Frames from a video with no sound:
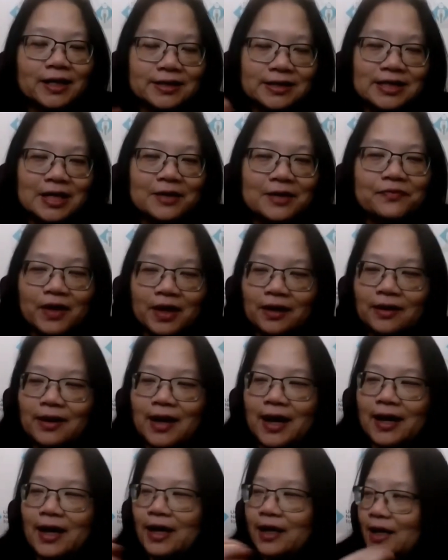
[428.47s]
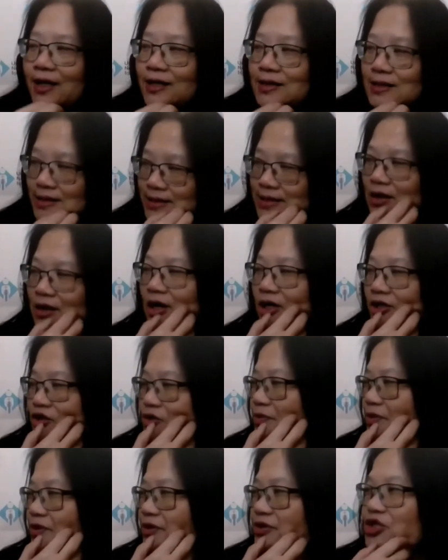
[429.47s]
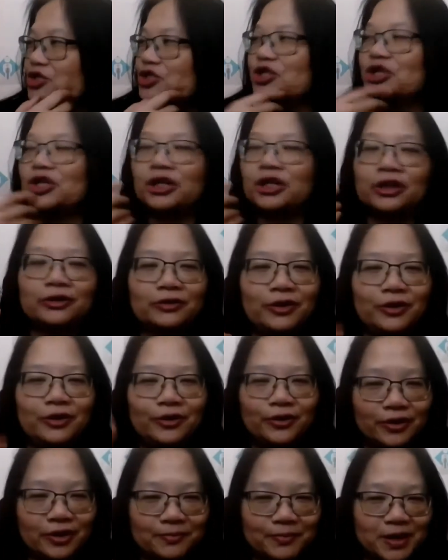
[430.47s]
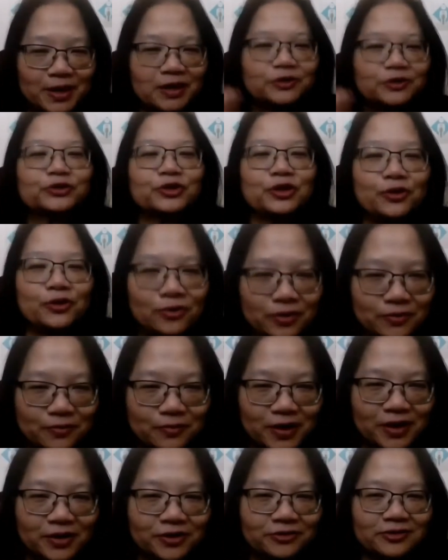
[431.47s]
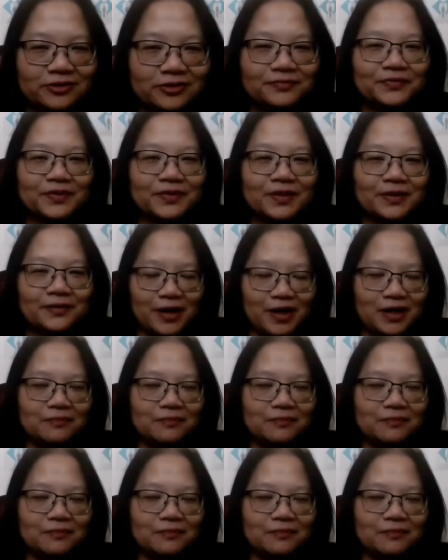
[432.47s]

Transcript: It's something that I guess entrepreneurs should learn about, know about, right?